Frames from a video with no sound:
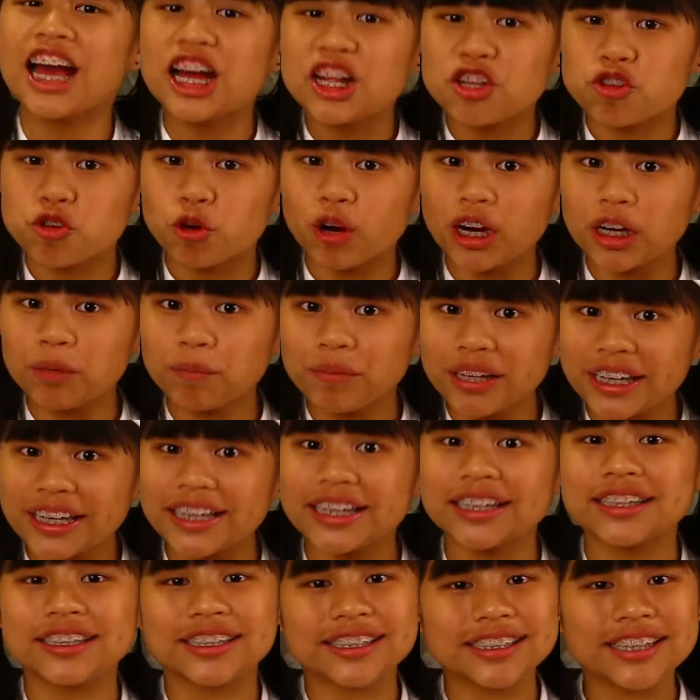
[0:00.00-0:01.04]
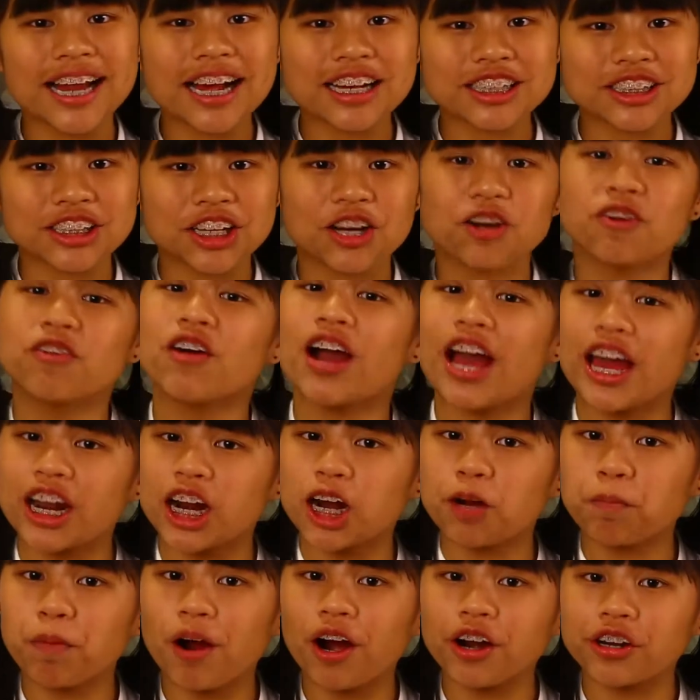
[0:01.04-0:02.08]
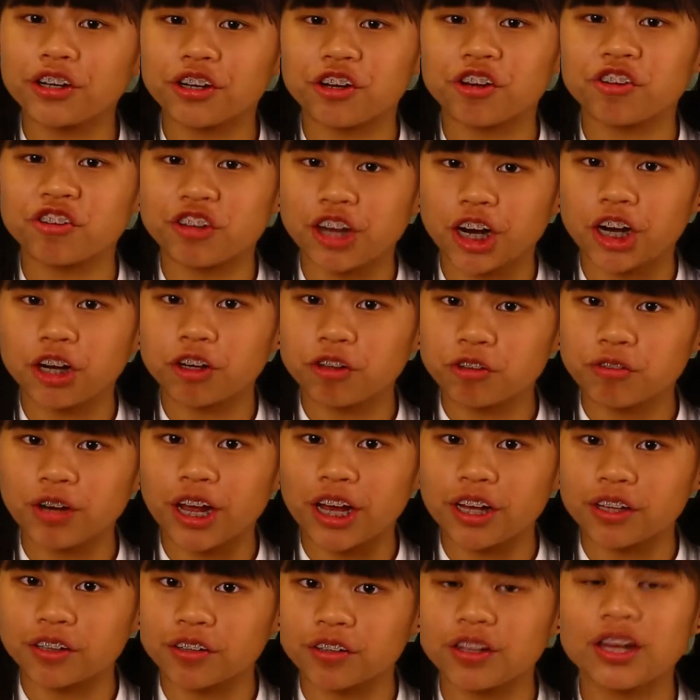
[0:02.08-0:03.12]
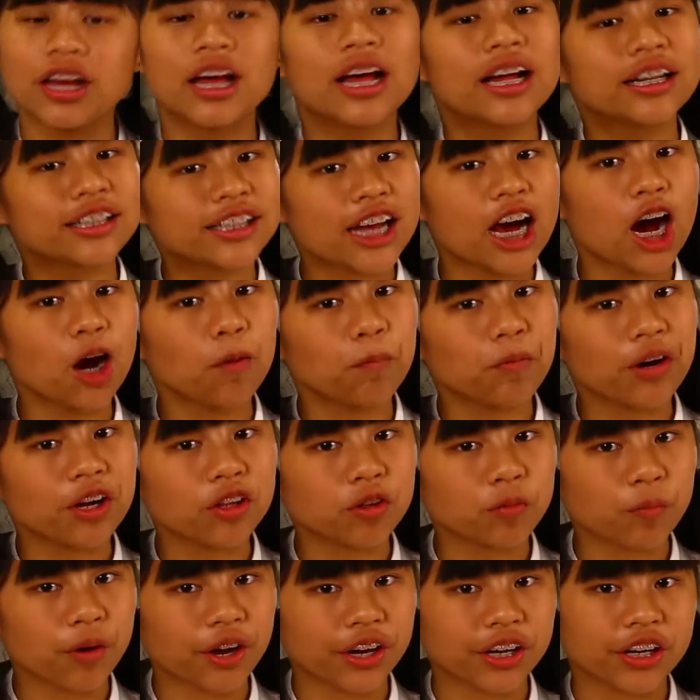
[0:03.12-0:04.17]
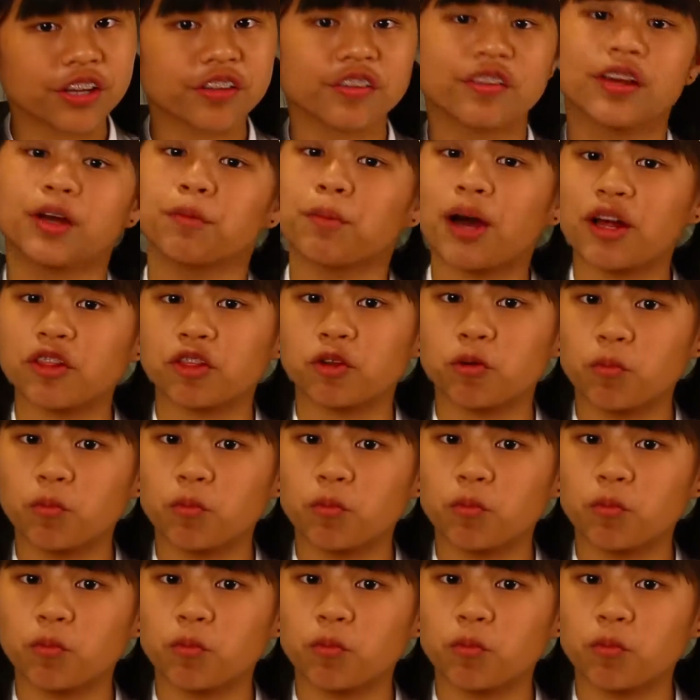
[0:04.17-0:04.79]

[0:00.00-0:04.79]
Join me, Sodexo, and our partners Share Our Strength to help raise awareness about